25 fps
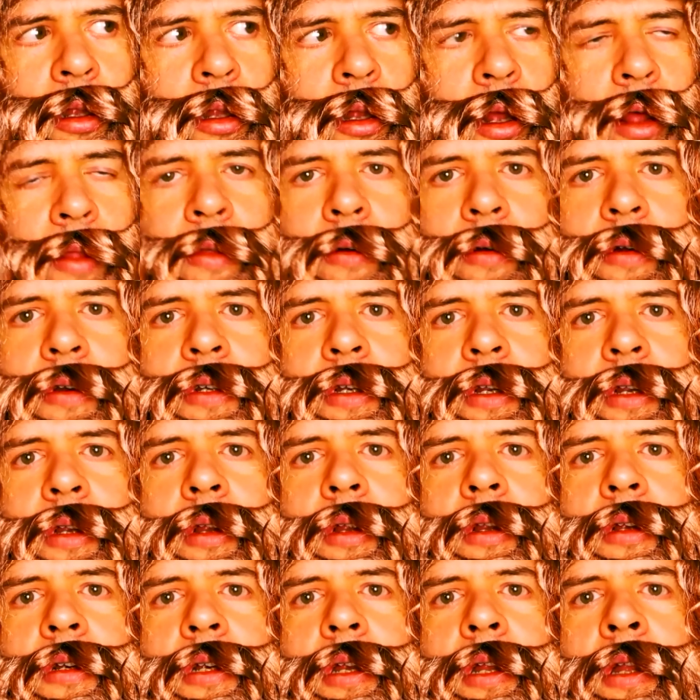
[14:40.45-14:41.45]
I thought
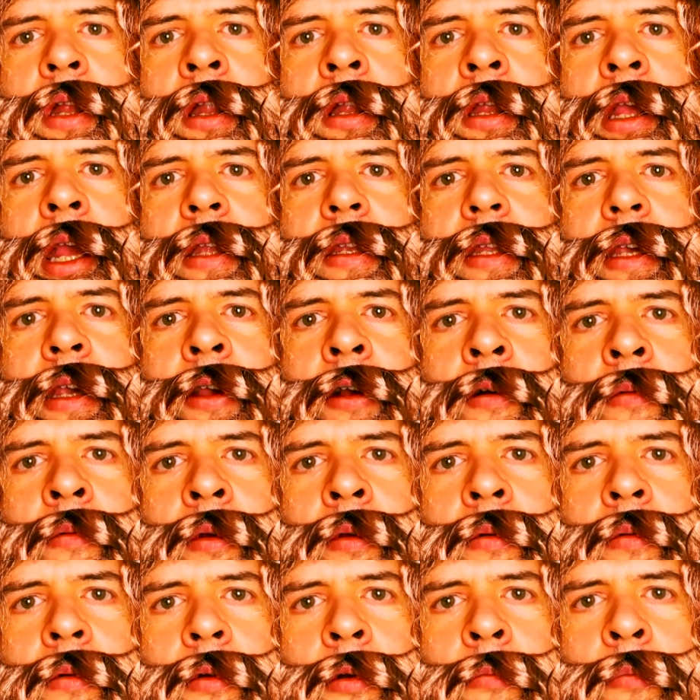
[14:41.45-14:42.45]
she didn't get to kill
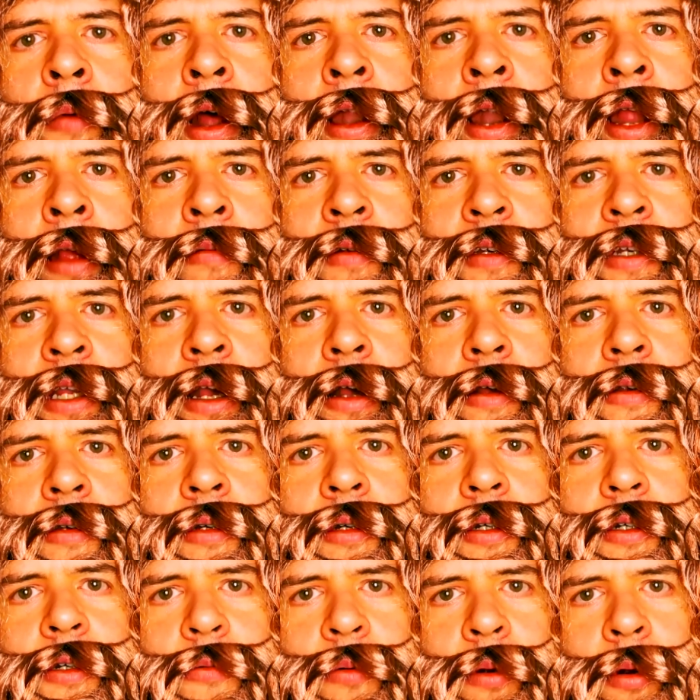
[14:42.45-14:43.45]
me in my neighbor's house,
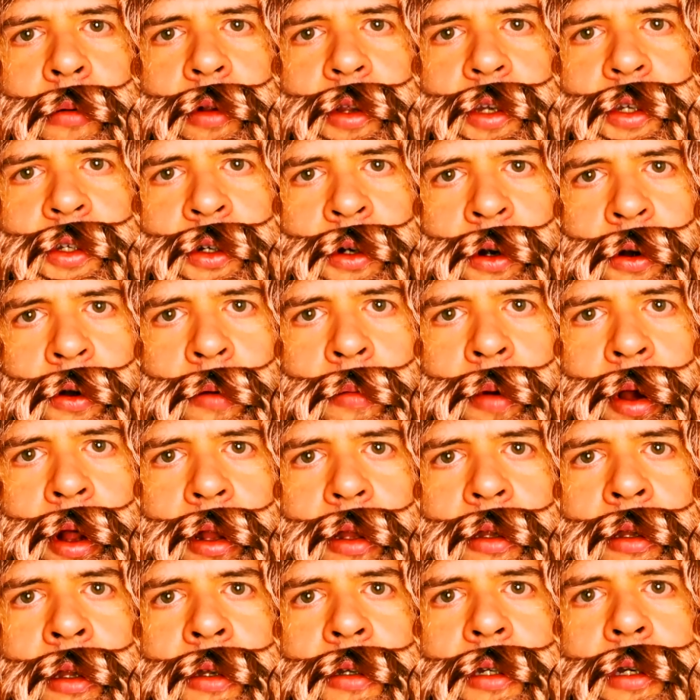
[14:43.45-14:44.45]
and she's probably sore about
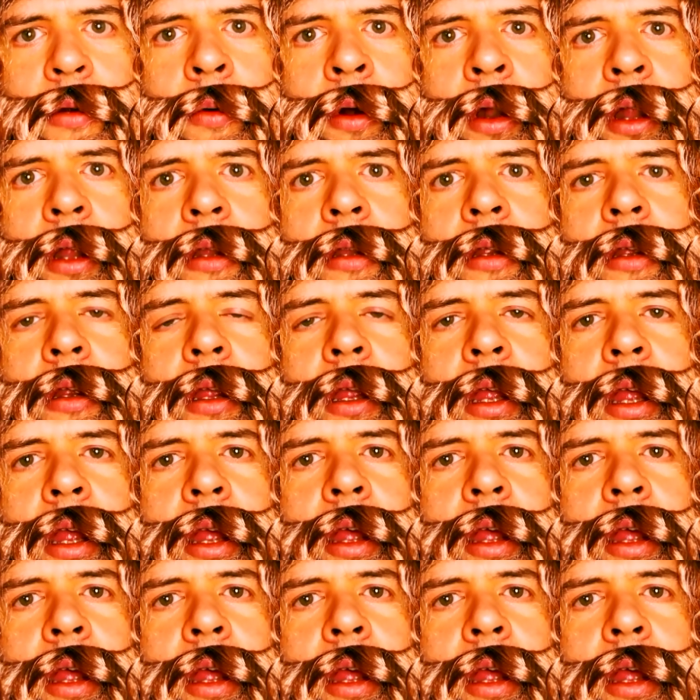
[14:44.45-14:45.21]
it, and she wanted to